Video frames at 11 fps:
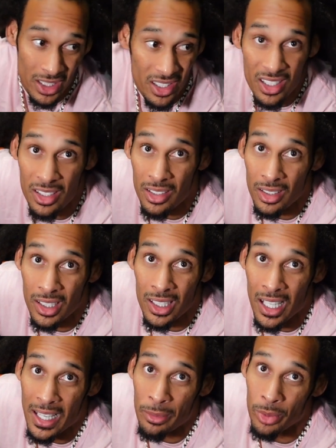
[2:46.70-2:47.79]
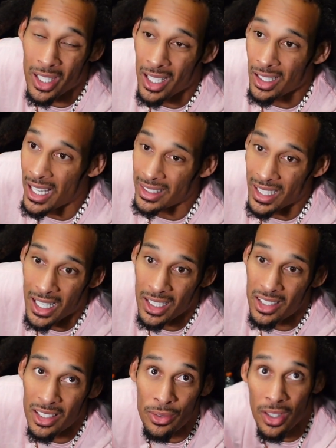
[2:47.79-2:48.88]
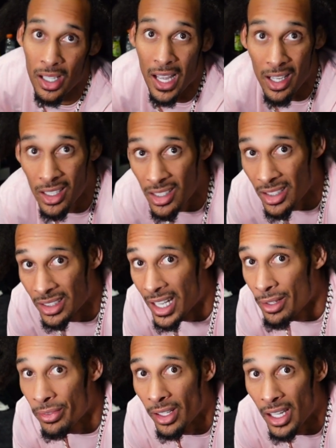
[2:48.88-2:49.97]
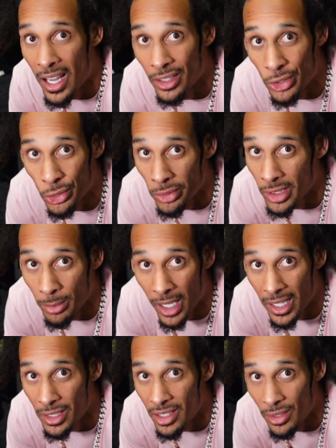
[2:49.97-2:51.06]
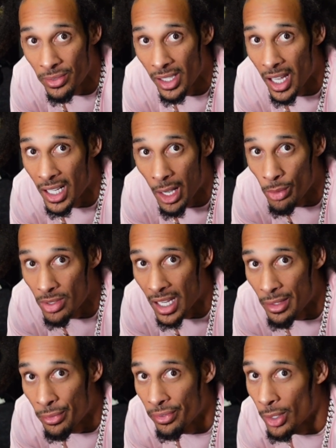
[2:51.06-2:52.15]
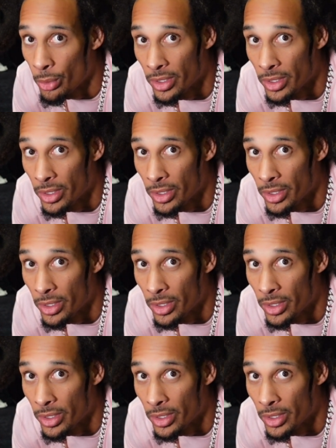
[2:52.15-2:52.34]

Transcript: It just felt like, honestly, that felt like a dream. Like, it just felt like I was, like, floating.